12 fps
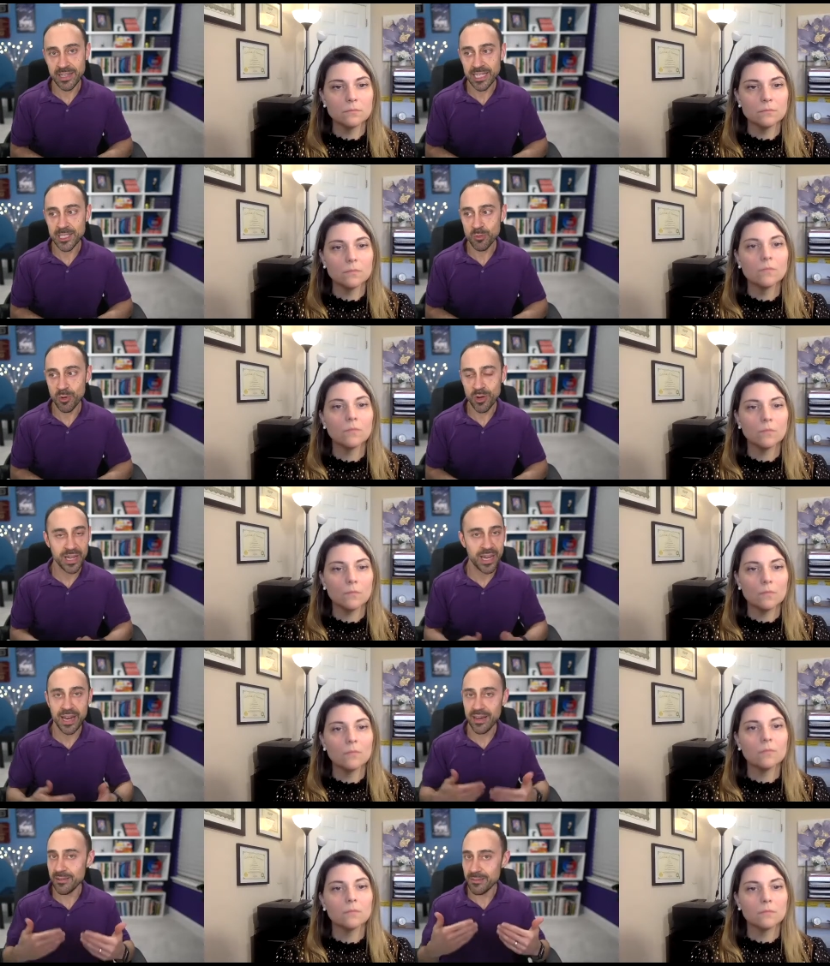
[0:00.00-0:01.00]
Speaker 1: that's where
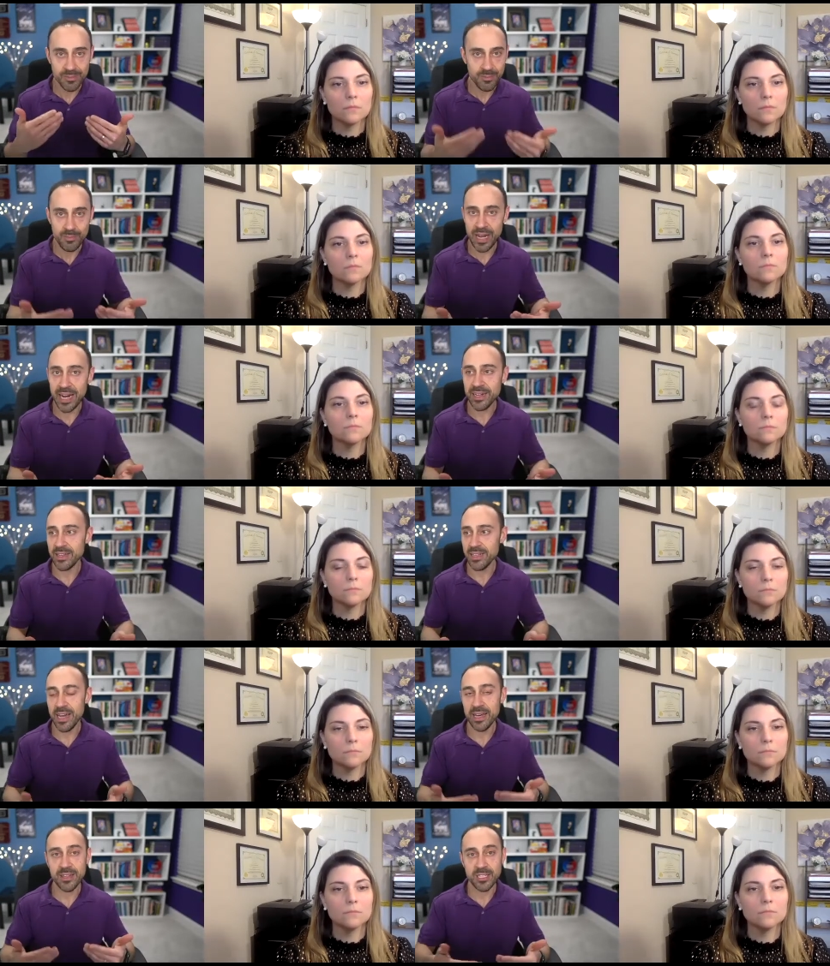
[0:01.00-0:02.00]
again back to the
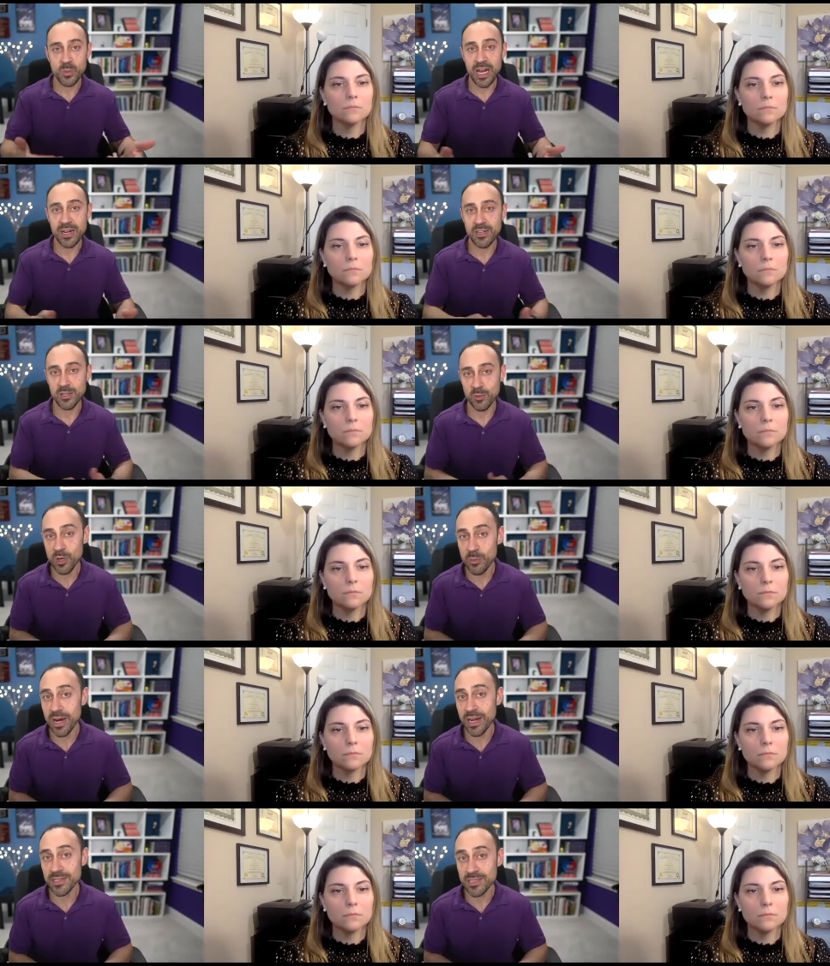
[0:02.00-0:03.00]
ethics back to the real
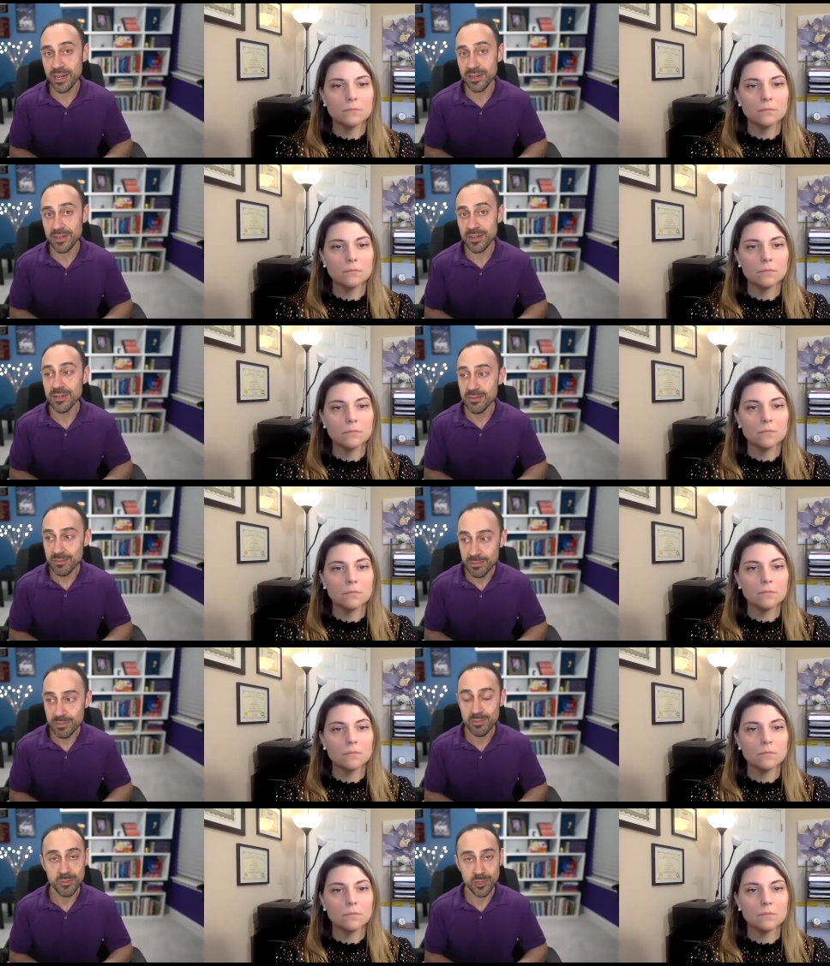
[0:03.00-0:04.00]
mindset
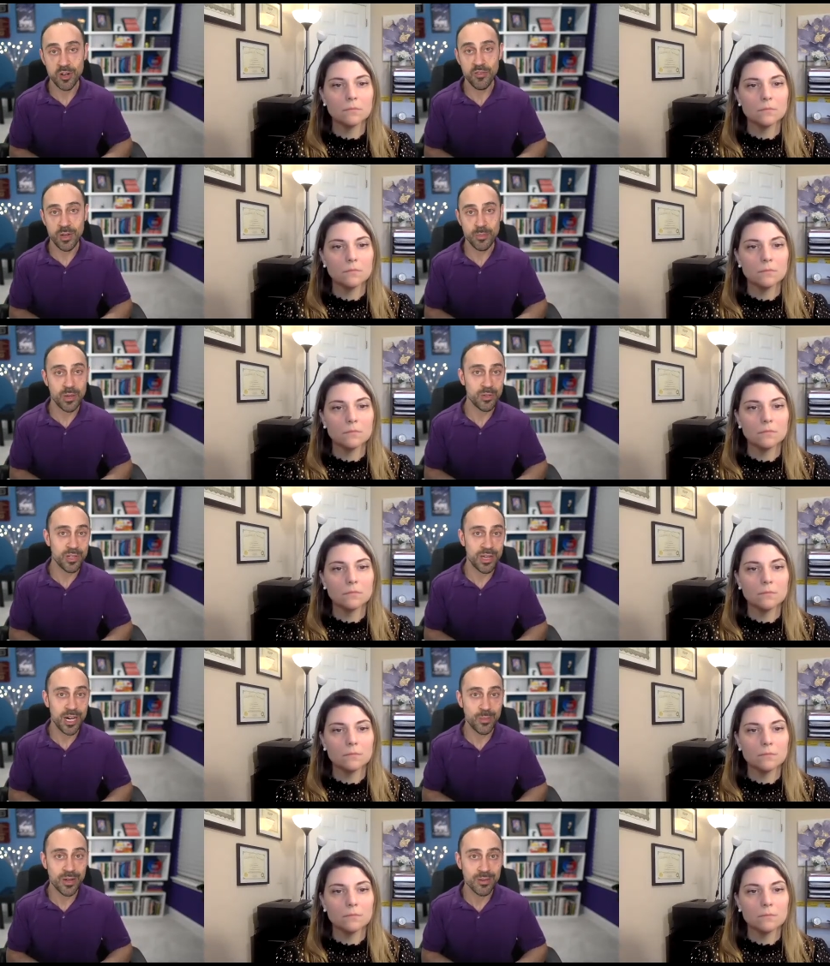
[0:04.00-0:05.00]
serving people and
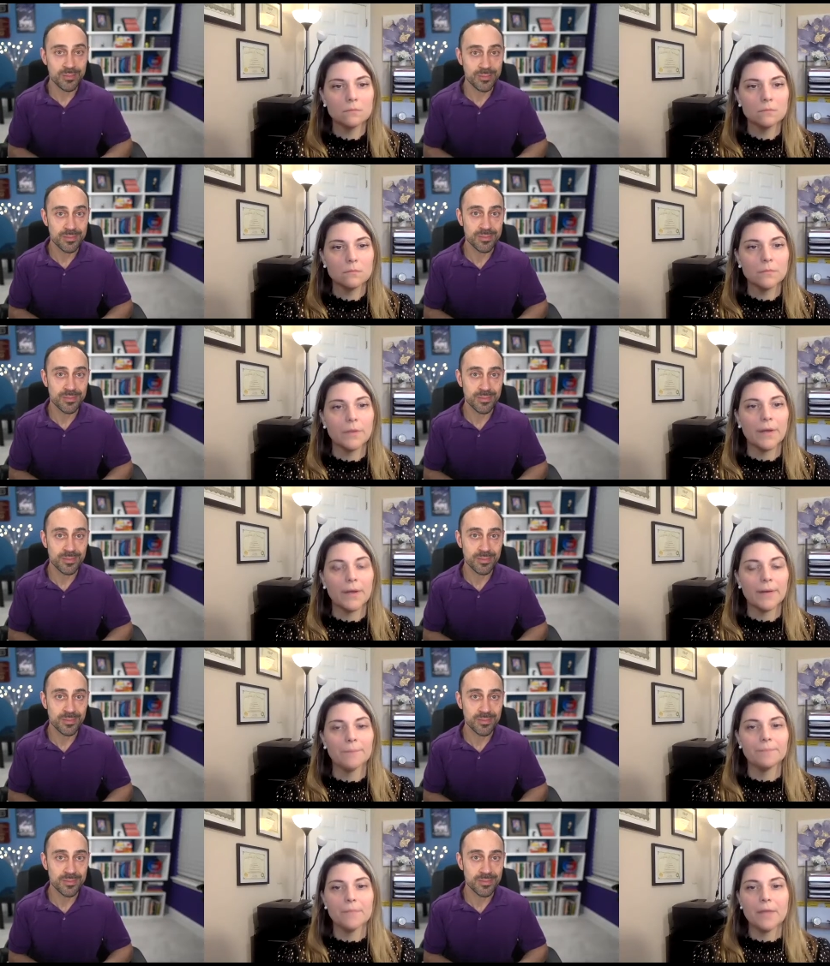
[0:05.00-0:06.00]
helping
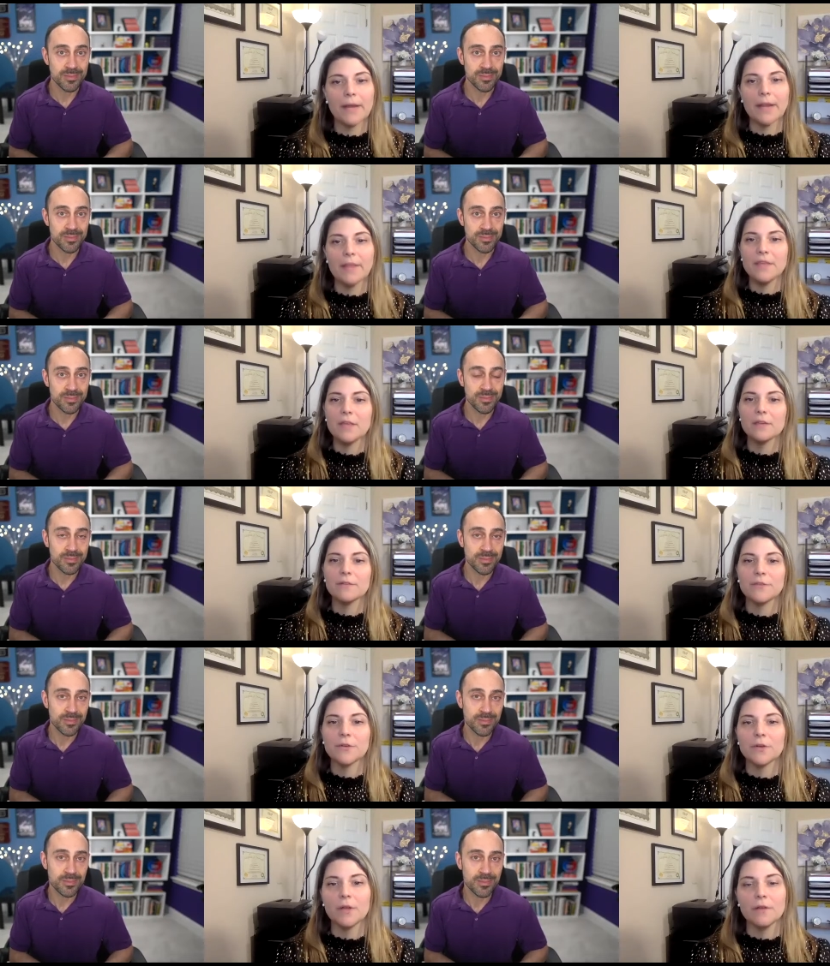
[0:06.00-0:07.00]
Speaker 2: yeah and I think if
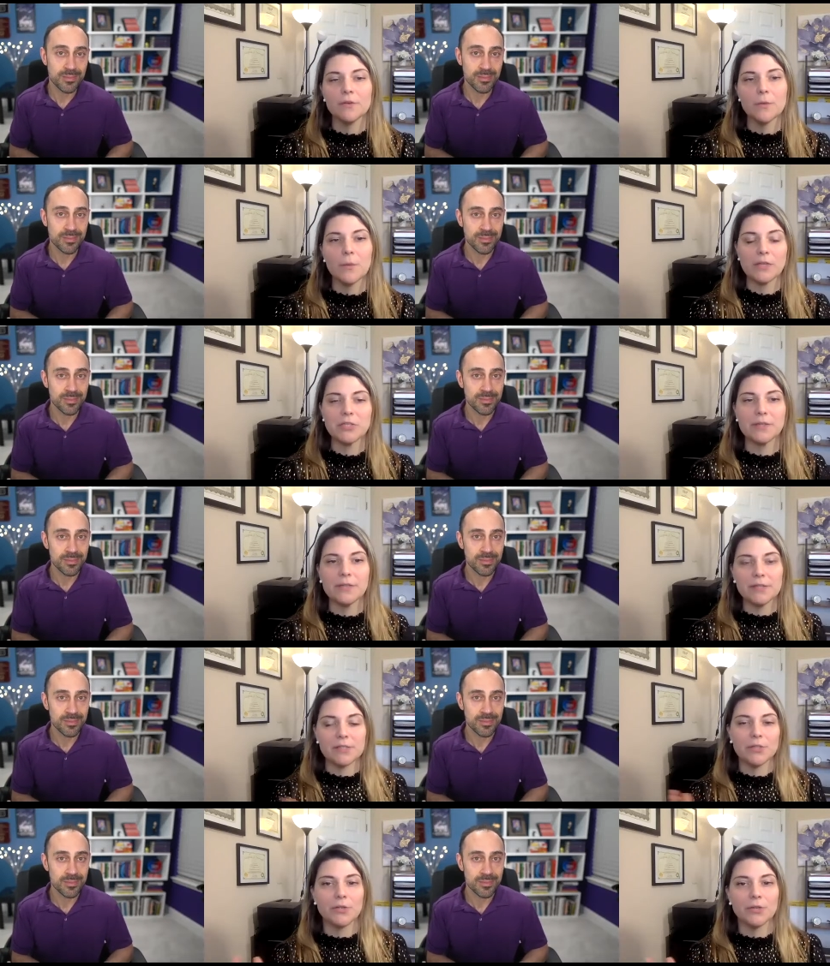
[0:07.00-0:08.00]
you're if you're watching
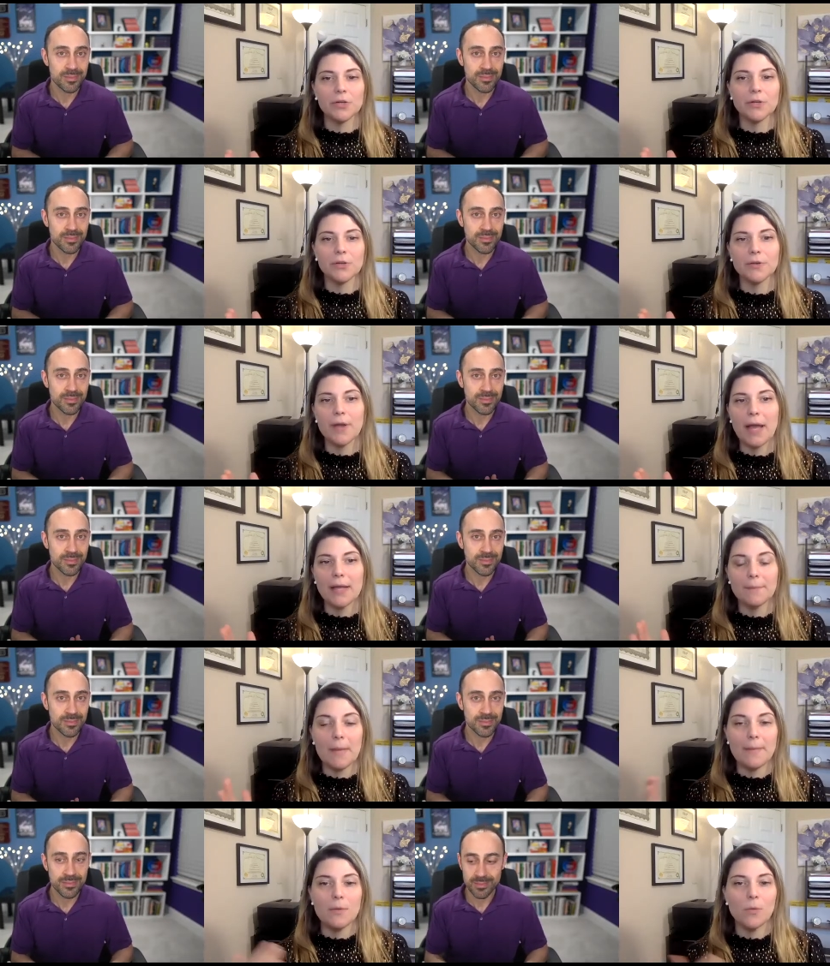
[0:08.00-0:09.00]
this and you're you're not
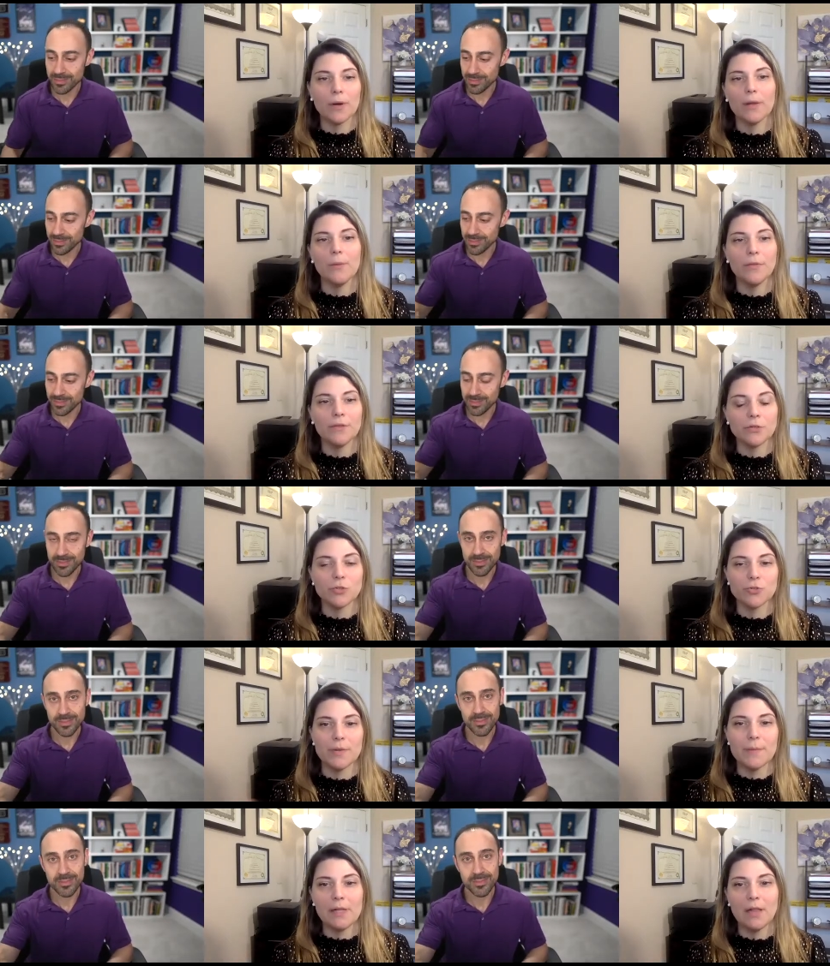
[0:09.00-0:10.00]
maybe working with your
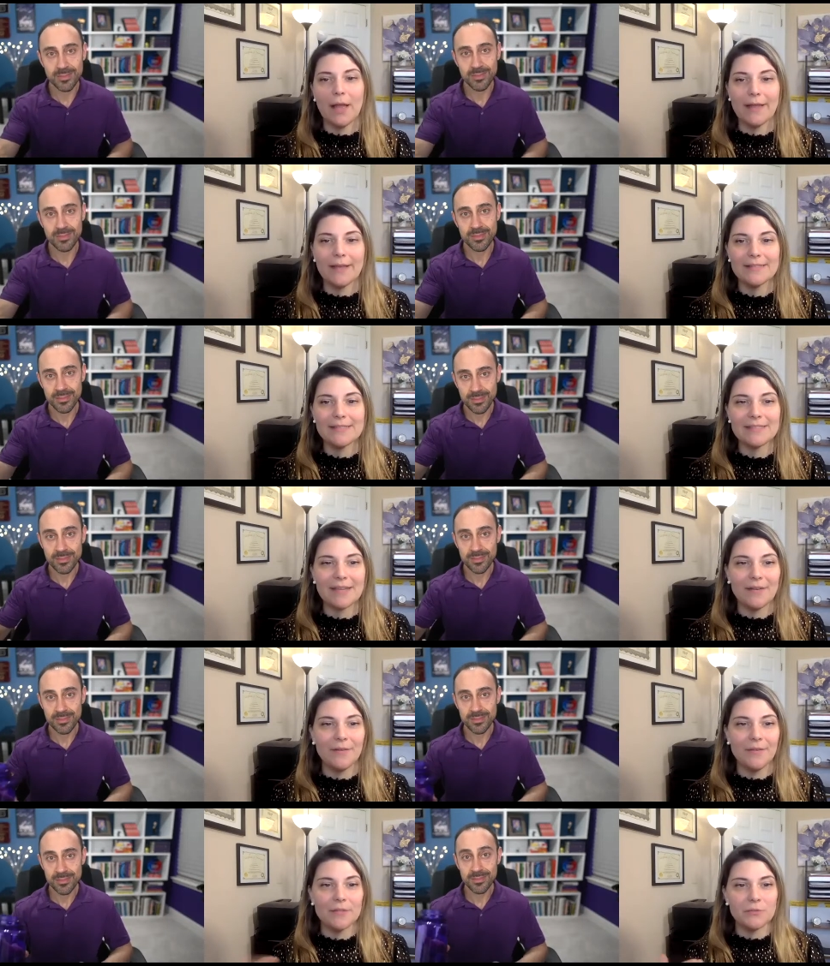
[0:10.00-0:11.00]
dream clients, I
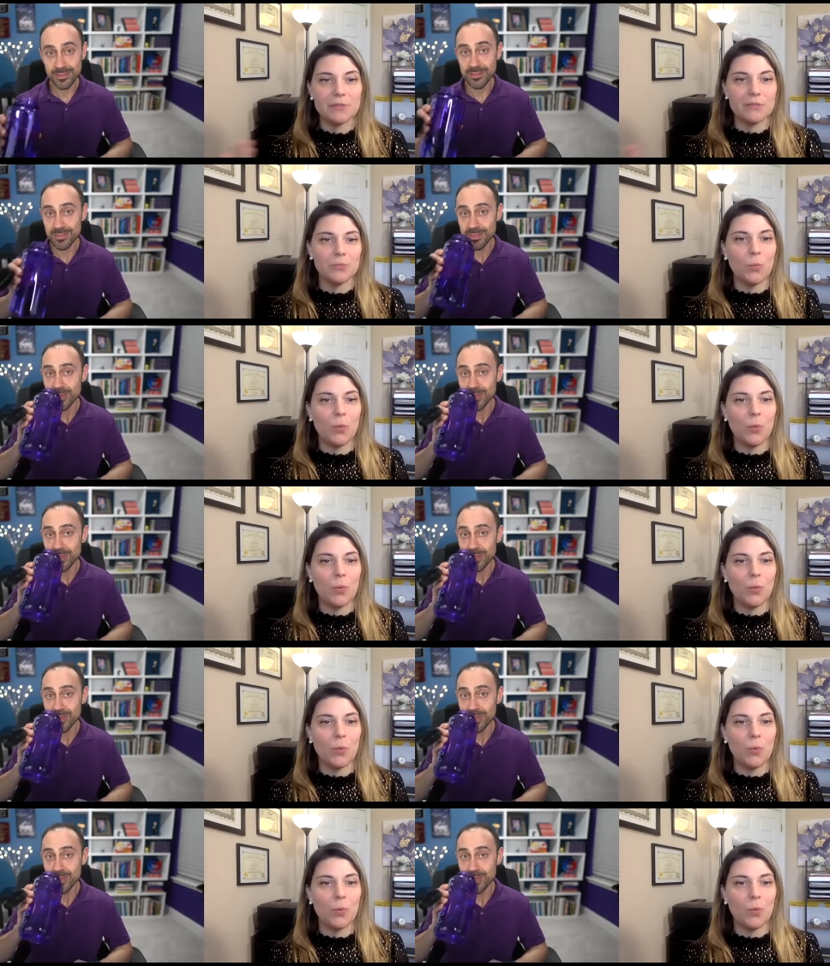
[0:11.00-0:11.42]
know this was